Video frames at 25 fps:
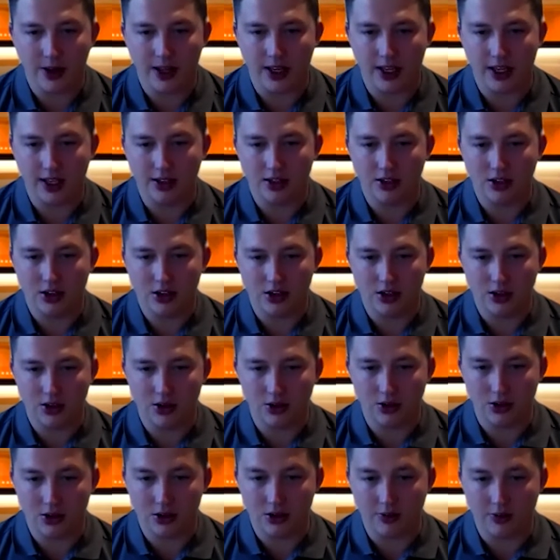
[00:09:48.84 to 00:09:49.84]
thing is
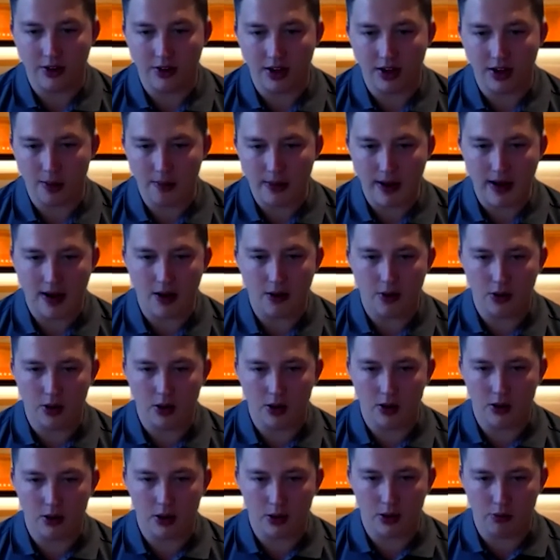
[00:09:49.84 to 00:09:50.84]
to think about
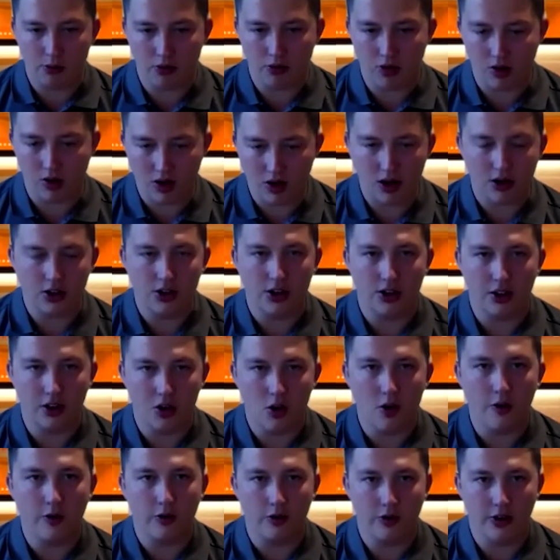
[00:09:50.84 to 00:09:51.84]
the product and the
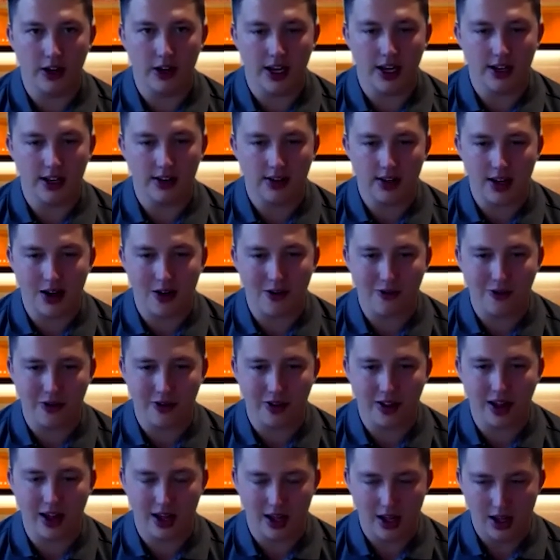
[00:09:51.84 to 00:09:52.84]
offering itself,
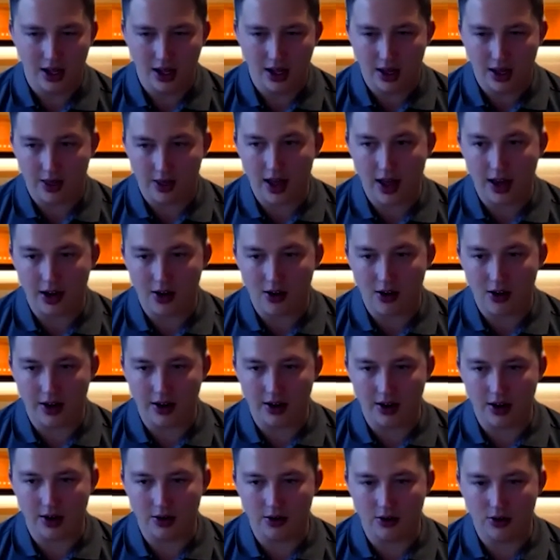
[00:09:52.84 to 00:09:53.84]
and that kind
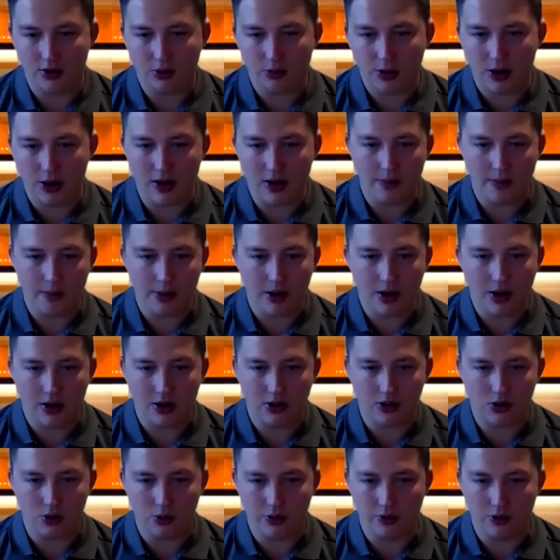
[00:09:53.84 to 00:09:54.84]
of goes part and
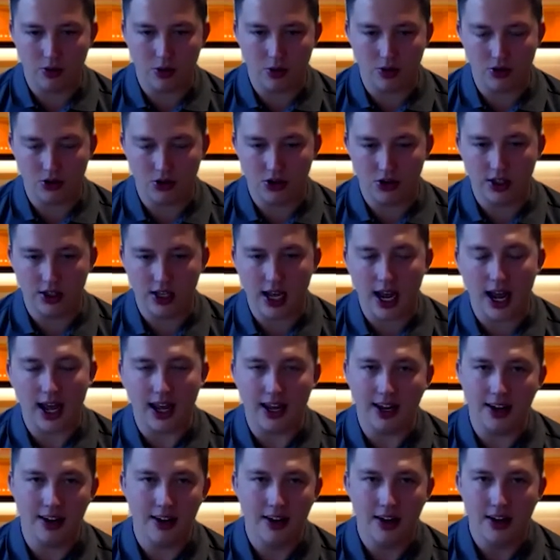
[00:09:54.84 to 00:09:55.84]
parcel with what I was just
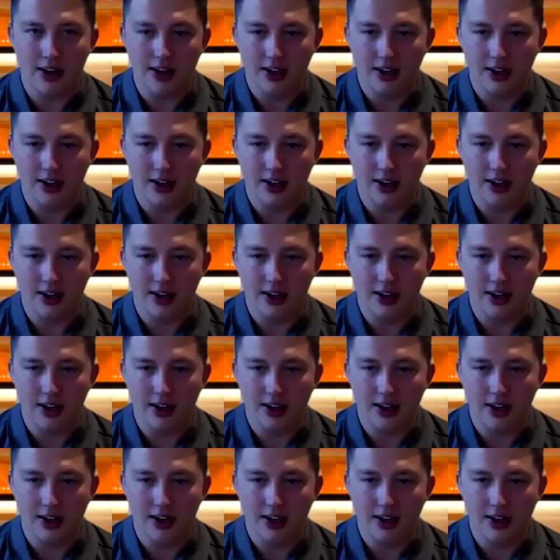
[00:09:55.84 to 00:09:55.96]
saying.